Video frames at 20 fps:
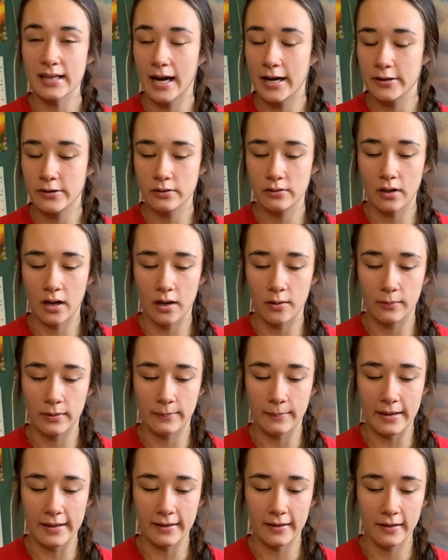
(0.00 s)
I do not wear
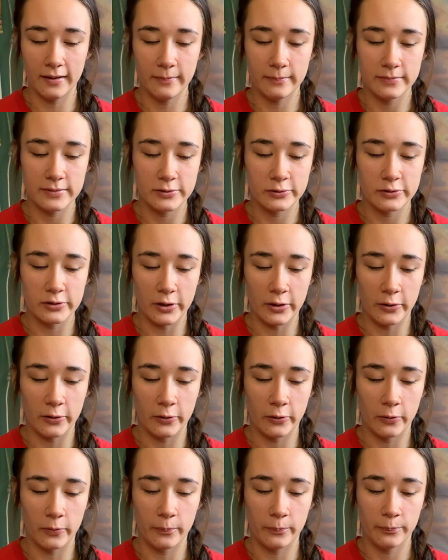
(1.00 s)
makeup.
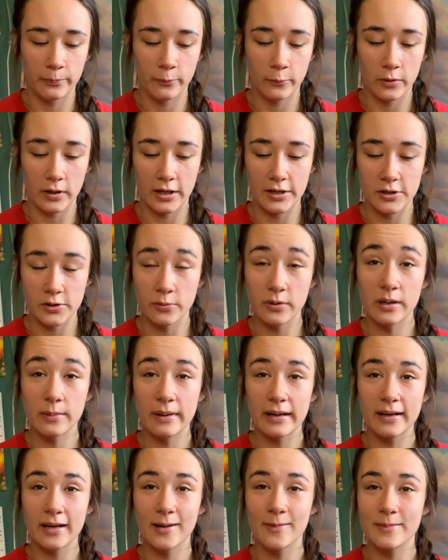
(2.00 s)
So when I do wear
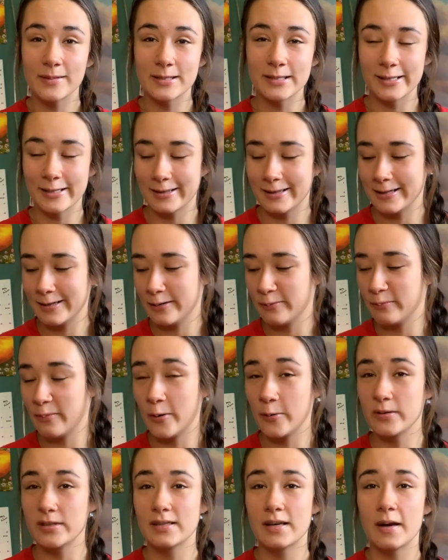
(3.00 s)
makeup, it's like the
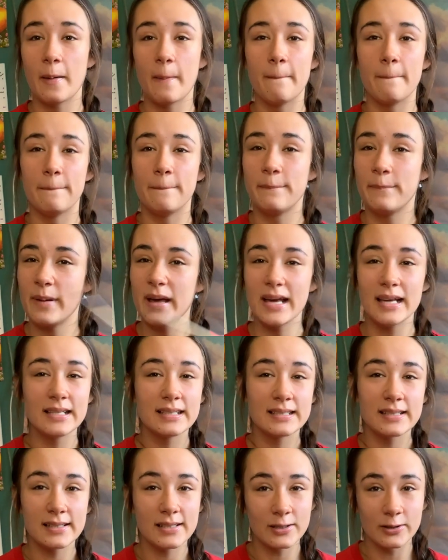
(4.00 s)
most
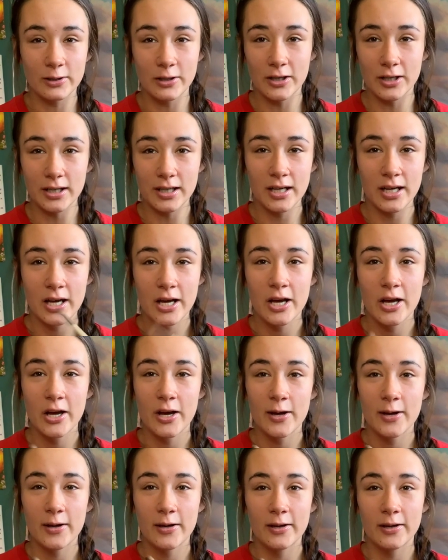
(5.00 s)
basic look
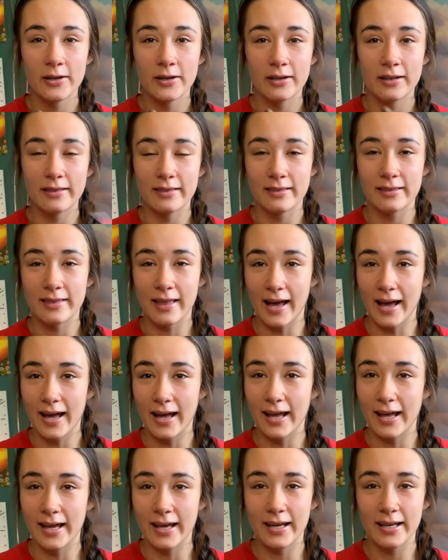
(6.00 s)

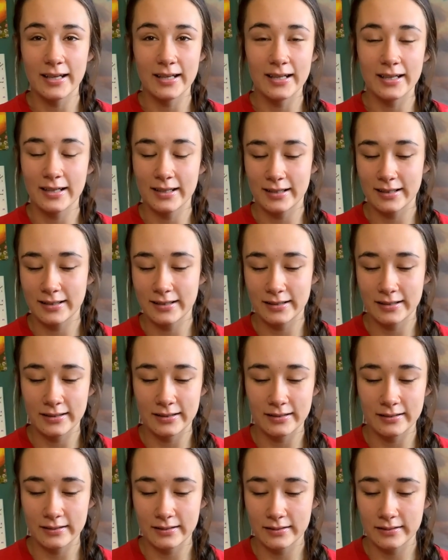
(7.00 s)
that
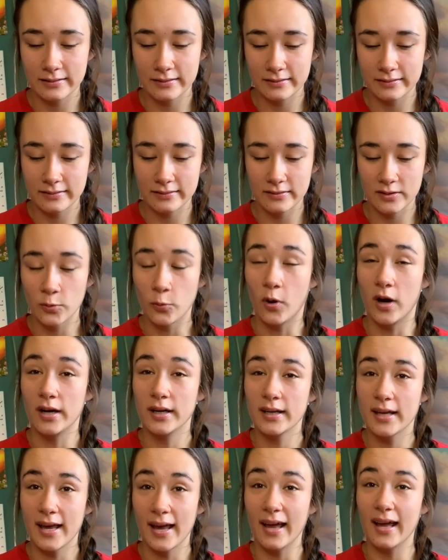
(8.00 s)
one
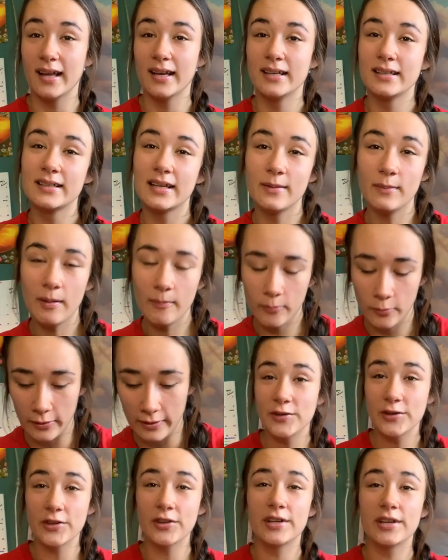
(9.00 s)
can come up with. If
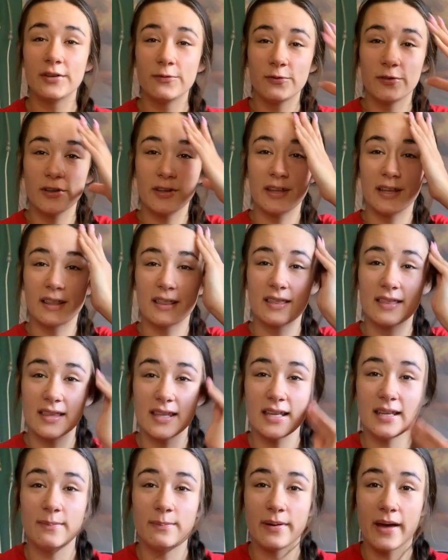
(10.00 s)
you're looking for
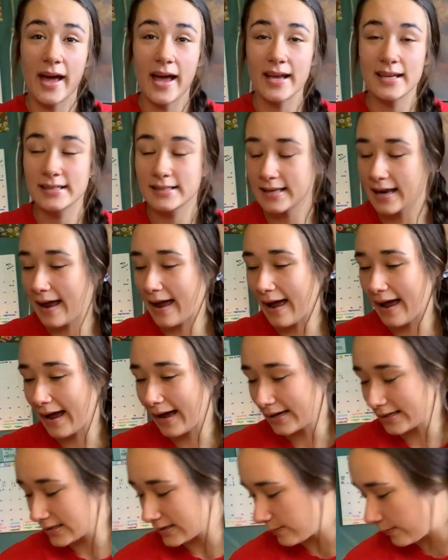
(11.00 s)
the best ass